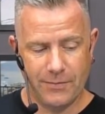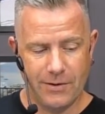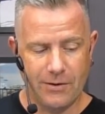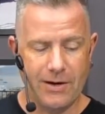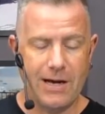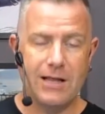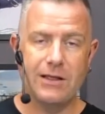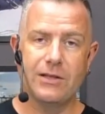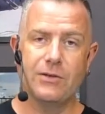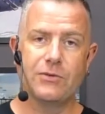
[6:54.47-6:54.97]
All
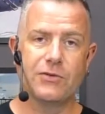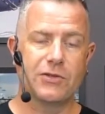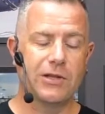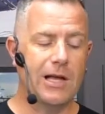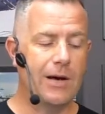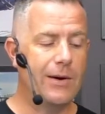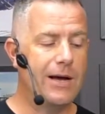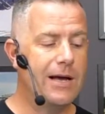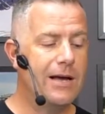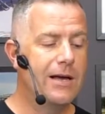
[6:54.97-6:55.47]
right, a little
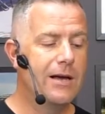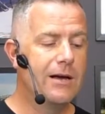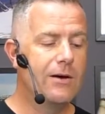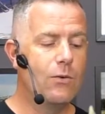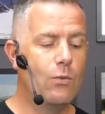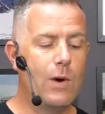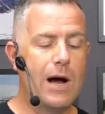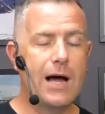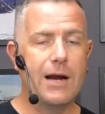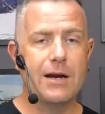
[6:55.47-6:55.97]
slower.
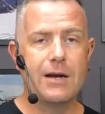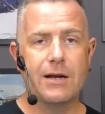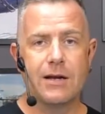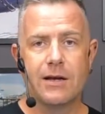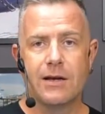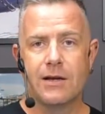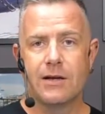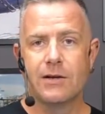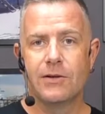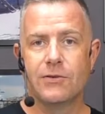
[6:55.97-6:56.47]
1,
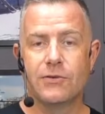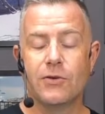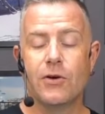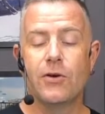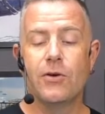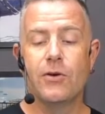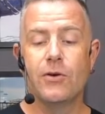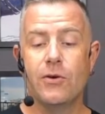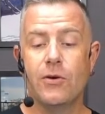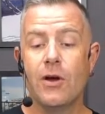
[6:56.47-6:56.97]

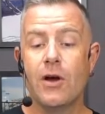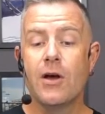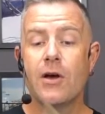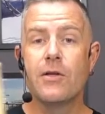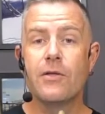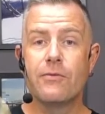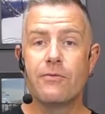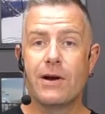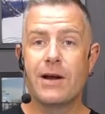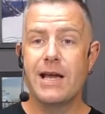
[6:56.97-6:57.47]
2,
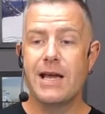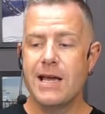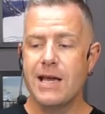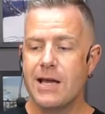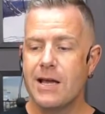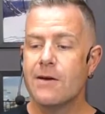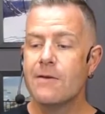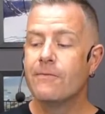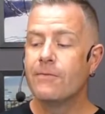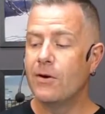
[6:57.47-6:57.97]

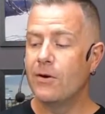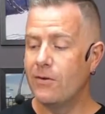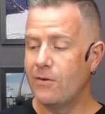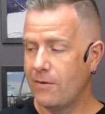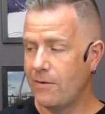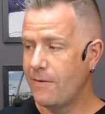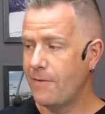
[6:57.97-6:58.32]
3, boom,